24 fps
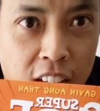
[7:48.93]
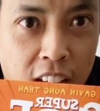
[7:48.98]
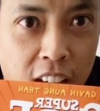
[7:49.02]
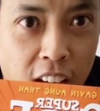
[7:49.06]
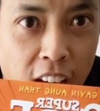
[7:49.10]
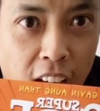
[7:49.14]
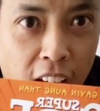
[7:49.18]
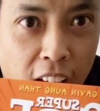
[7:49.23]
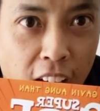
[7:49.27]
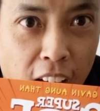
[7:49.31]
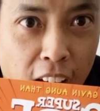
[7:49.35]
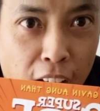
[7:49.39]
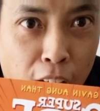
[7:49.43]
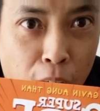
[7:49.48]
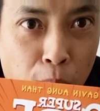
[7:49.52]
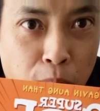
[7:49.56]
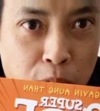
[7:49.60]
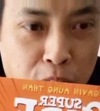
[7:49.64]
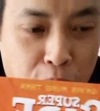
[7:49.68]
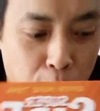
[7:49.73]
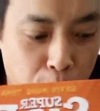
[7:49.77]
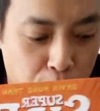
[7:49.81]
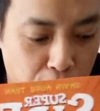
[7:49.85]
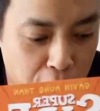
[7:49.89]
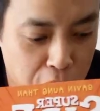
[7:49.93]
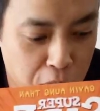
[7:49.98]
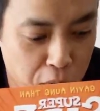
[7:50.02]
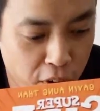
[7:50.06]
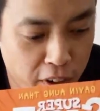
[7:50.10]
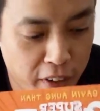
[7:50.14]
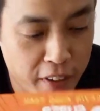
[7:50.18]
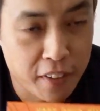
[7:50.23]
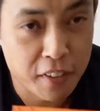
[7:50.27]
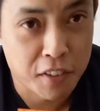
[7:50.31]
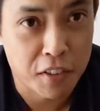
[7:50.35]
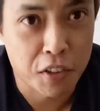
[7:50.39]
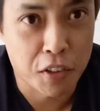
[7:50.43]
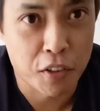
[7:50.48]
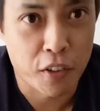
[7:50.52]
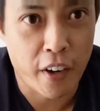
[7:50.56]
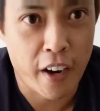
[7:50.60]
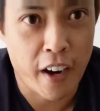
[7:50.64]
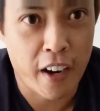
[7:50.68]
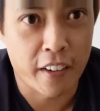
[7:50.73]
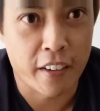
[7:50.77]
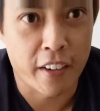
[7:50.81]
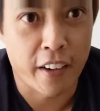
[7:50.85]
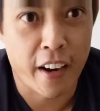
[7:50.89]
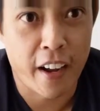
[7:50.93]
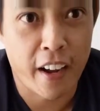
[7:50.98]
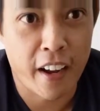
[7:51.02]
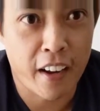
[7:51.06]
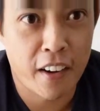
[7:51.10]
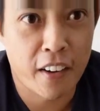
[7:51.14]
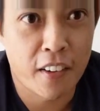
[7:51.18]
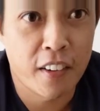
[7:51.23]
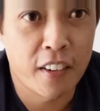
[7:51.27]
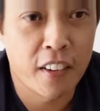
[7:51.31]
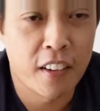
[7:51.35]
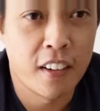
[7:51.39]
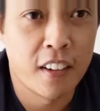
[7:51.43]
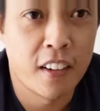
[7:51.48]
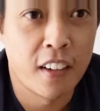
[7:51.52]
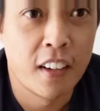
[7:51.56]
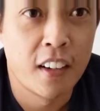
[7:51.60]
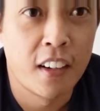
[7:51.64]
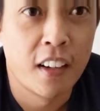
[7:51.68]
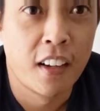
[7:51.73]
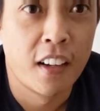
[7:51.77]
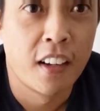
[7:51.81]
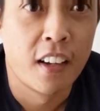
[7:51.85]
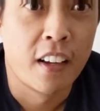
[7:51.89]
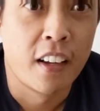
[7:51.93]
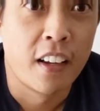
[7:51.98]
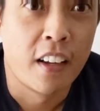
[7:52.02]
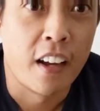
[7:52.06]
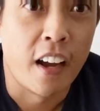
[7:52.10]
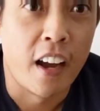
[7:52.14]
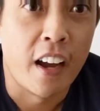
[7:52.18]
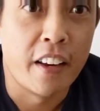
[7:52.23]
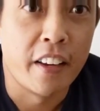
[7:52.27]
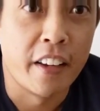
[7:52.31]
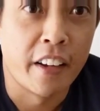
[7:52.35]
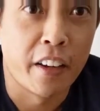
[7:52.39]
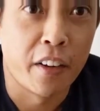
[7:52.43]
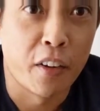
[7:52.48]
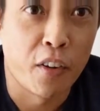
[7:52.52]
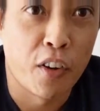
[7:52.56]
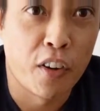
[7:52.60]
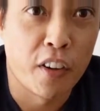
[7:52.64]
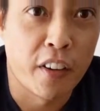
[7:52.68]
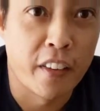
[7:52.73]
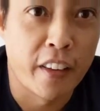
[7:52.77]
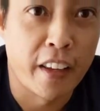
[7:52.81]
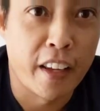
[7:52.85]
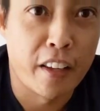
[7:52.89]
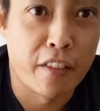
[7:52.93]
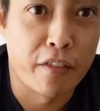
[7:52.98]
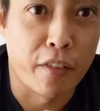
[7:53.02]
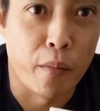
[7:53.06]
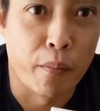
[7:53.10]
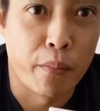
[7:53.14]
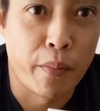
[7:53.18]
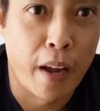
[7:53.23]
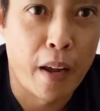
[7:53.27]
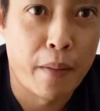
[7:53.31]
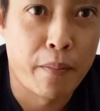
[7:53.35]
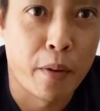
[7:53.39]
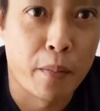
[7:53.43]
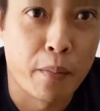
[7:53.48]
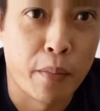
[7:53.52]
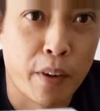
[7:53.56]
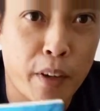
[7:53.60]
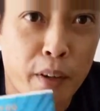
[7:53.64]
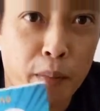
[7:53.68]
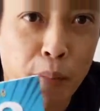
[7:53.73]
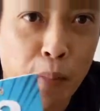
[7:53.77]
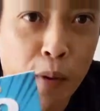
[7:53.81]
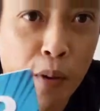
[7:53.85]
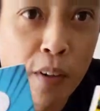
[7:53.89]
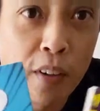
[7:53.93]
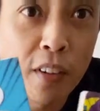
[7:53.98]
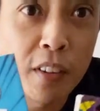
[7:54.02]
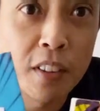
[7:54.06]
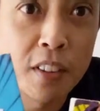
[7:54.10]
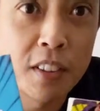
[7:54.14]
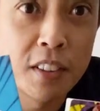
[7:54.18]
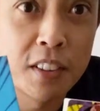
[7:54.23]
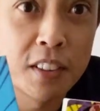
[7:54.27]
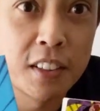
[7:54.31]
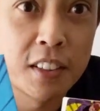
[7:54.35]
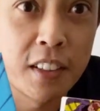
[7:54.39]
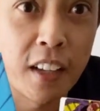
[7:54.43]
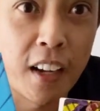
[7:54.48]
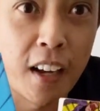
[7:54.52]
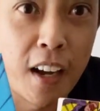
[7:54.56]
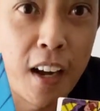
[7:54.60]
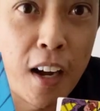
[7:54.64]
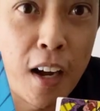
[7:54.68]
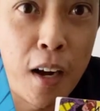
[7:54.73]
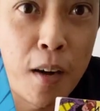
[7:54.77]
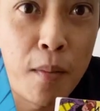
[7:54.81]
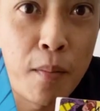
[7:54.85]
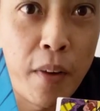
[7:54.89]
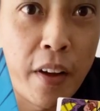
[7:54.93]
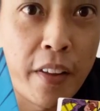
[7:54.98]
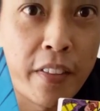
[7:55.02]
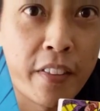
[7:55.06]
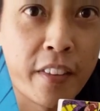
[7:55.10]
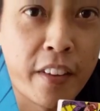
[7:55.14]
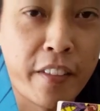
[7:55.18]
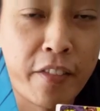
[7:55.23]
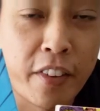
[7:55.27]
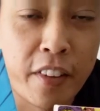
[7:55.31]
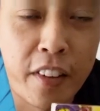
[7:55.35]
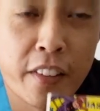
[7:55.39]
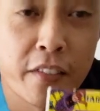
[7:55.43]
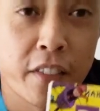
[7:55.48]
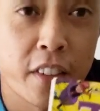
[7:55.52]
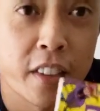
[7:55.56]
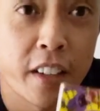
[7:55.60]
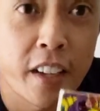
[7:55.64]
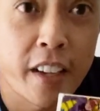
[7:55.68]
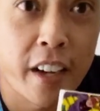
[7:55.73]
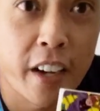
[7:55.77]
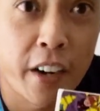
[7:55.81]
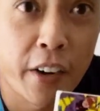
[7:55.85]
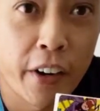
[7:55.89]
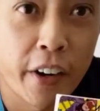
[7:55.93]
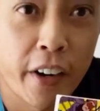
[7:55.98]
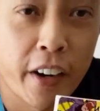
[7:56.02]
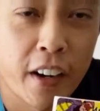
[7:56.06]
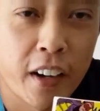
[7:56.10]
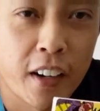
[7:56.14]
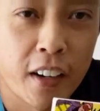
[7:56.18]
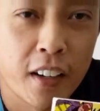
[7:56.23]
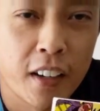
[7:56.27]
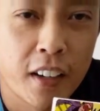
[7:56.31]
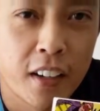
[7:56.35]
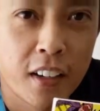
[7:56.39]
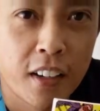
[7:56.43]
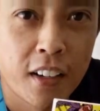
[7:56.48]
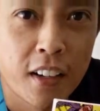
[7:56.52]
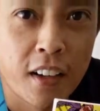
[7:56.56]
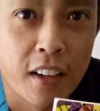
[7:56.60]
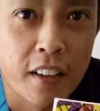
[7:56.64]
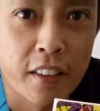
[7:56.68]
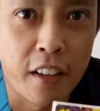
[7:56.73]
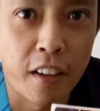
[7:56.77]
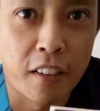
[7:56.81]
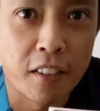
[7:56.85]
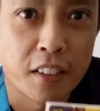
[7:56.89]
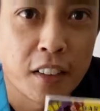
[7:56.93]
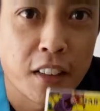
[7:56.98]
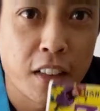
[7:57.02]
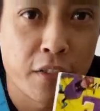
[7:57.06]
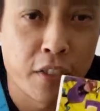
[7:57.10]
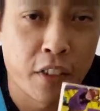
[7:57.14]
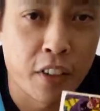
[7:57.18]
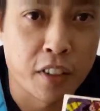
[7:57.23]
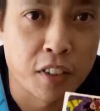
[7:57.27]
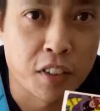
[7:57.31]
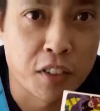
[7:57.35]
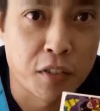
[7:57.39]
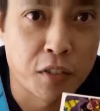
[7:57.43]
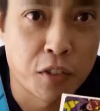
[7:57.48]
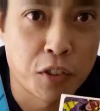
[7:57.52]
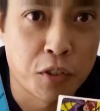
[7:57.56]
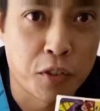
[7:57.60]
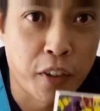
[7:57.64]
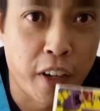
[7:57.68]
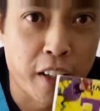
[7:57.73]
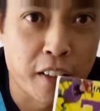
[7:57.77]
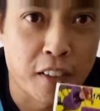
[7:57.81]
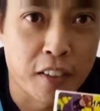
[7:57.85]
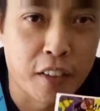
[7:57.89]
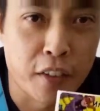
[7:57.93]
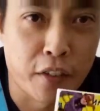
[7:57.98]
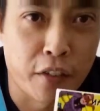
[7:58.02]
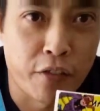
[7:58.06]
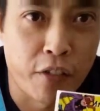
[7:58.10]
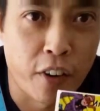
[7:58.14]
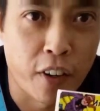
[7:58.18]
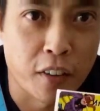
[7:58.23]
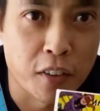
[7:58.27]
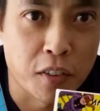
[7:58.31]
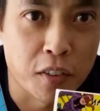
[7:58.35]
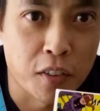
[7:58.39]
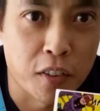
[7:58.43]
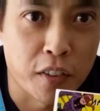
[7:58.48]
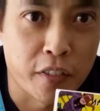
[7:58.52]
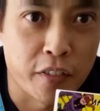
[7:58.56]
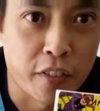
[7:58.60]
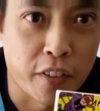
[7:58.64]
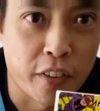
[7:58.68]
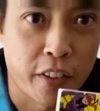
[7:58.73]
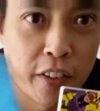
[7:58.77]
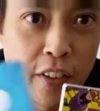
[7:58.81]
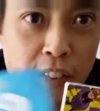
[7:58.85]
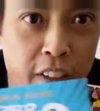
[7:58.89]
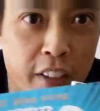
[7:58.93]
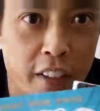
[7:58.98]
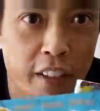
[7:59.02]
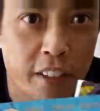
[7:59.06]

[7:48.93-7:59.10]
So books 1 and 2 are out now. And you can order these from Paperbird Books. And if you live in the area, they'll deliver it straight to your front door for you.